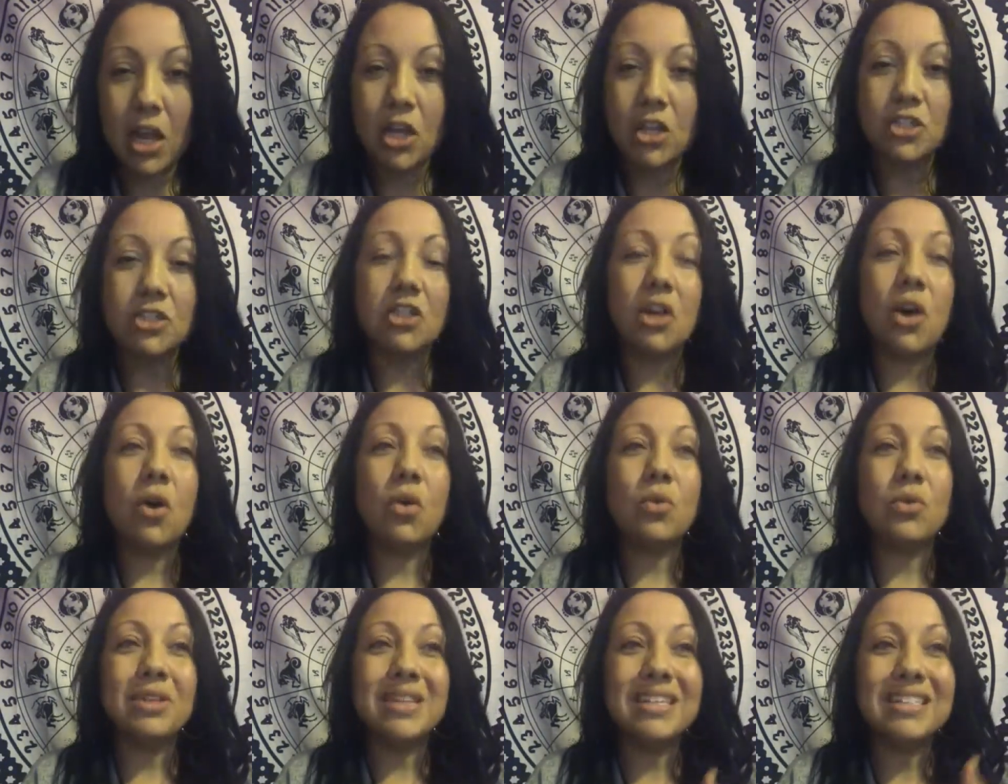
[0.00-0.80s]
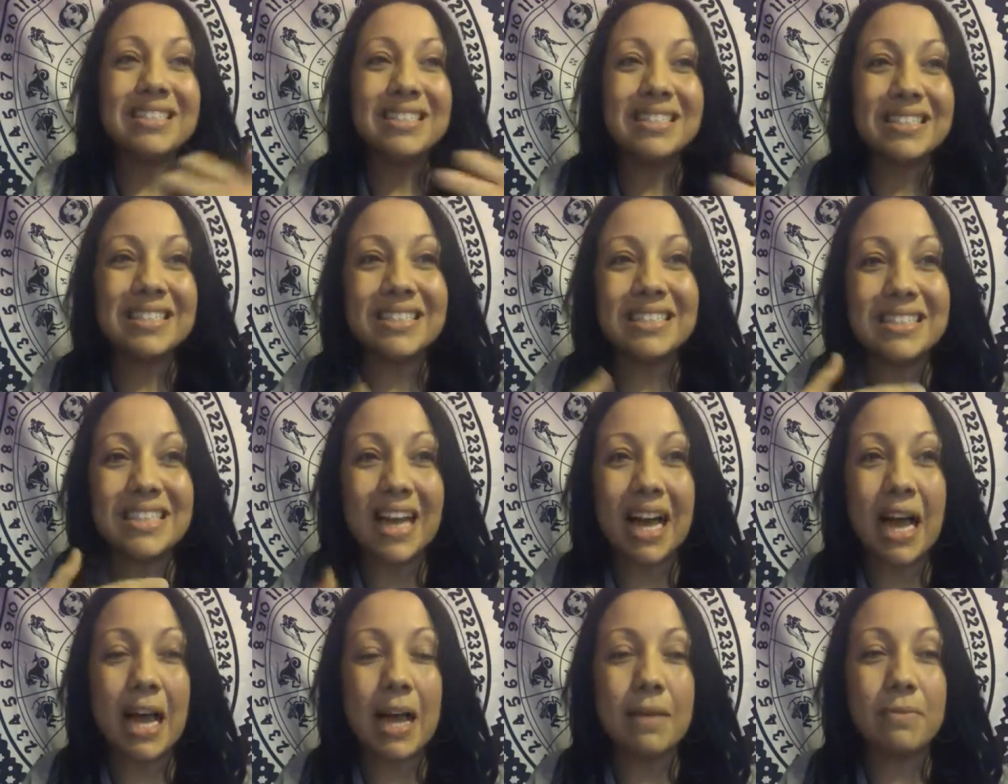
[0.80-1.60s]
So this is a
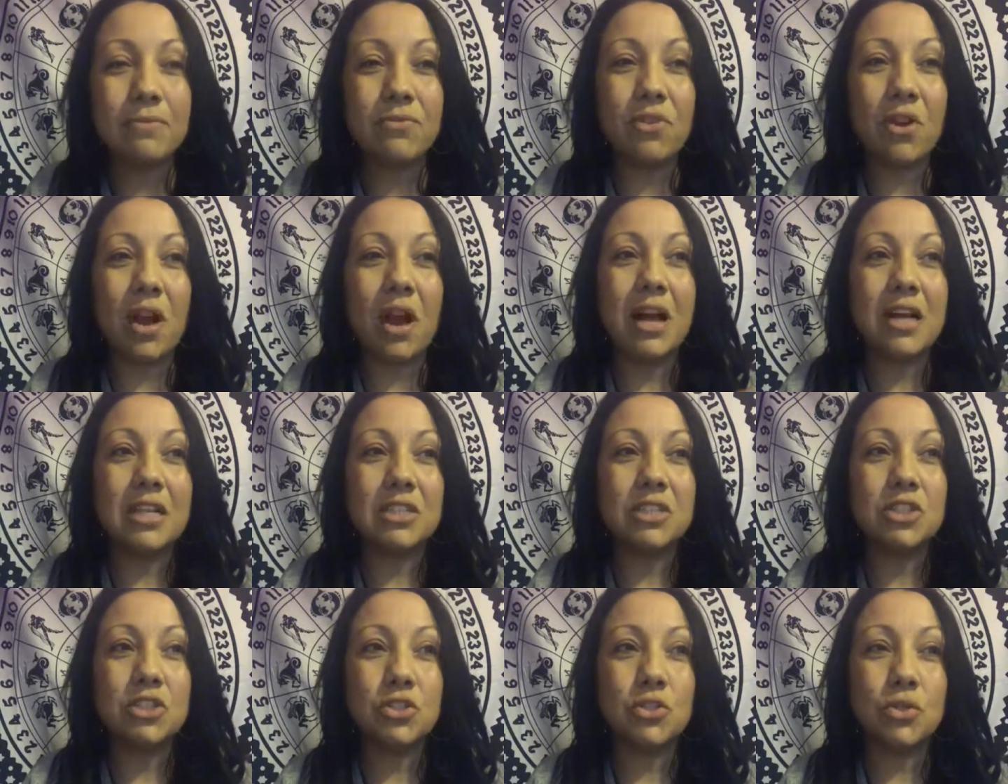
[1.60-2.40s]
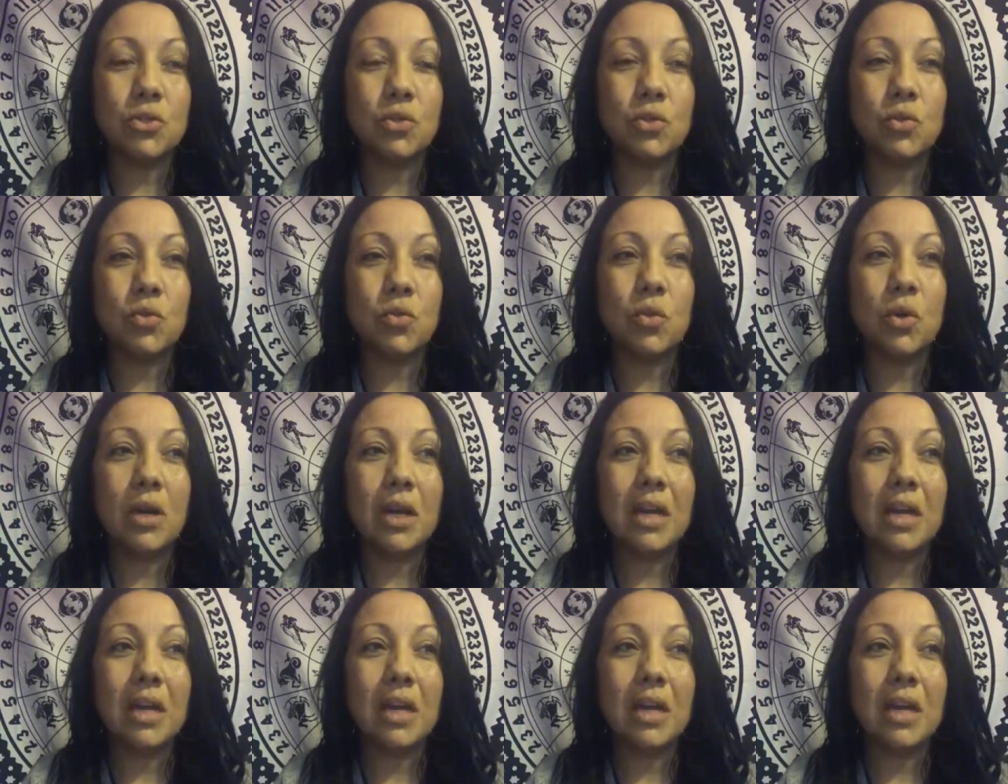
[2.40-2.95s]
time for us to,